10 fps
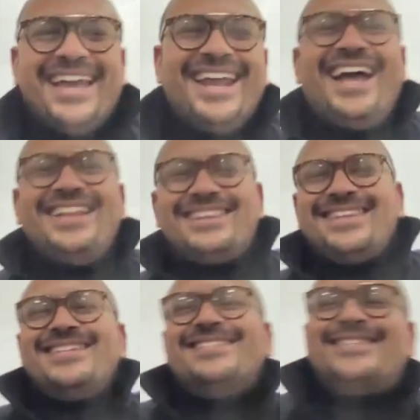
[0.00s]
Right?
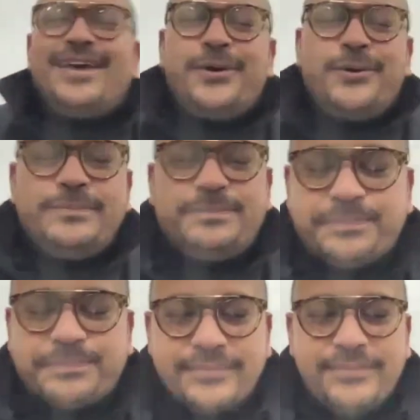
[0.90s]
So
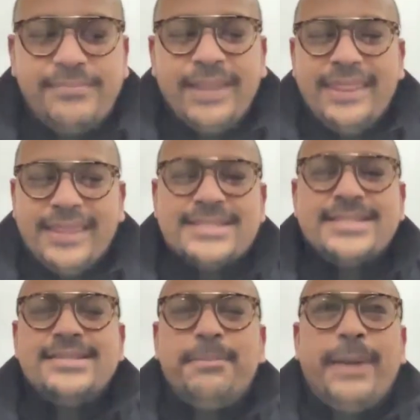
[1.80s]
this
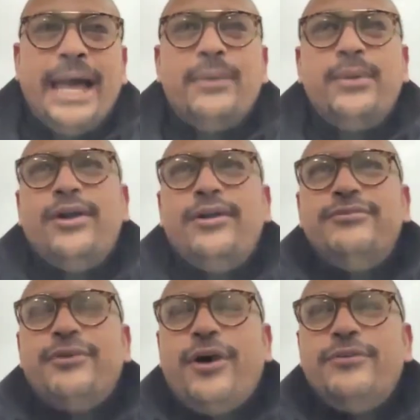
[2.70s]
is the power
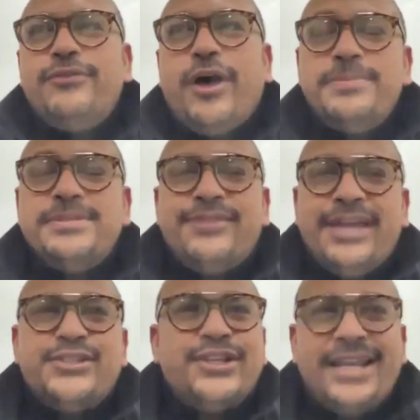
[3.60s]
of observation.